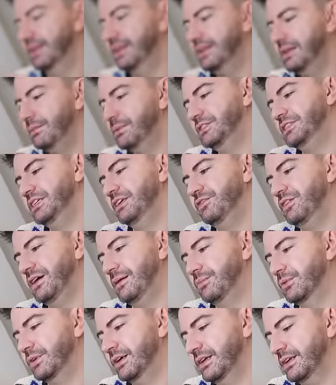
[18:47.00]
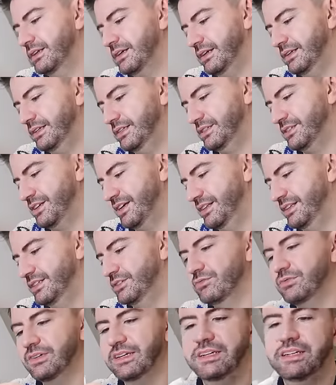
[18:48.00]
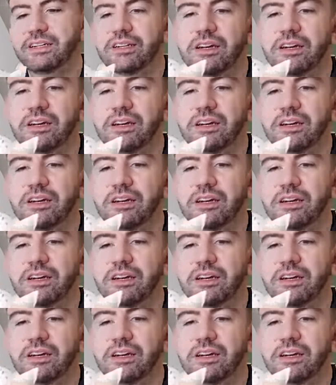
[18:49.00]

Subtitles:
Liberty fabric, and it's like this really